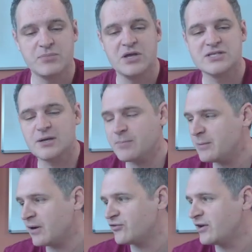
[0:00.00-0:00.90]
Some
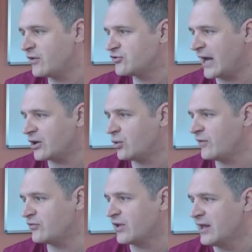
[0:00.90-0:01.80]
people I've seen in the chat calling
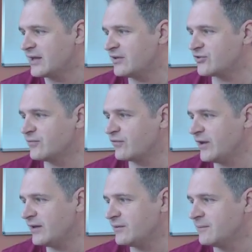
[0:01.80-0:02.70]
this kiss and
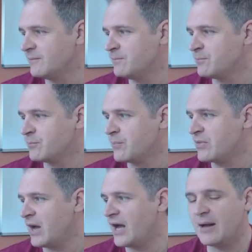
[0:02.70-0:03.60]
flip.
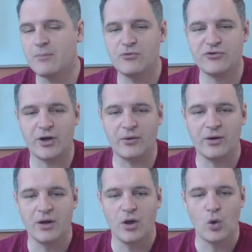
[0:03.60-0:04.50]
So
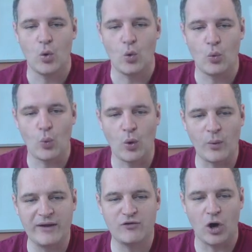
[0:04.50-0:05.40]
what
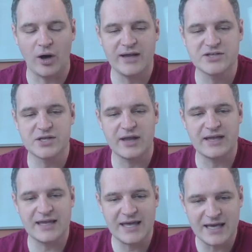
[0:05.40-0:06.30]
we've got is they
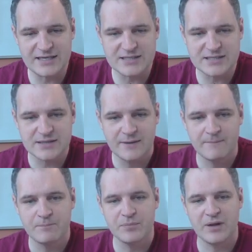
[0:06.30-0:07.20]
kiss
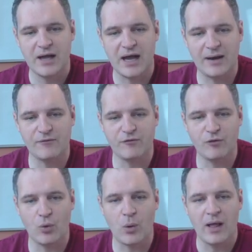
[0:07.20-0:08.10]
and
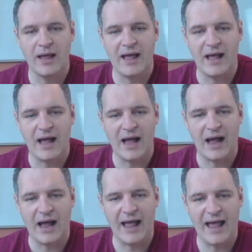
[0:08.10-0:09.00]
fall
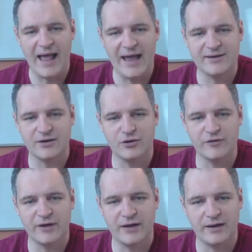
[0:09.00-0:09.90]
head
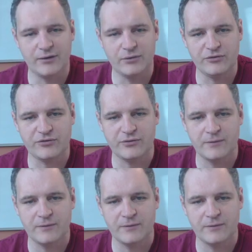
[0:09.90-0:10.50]
over heels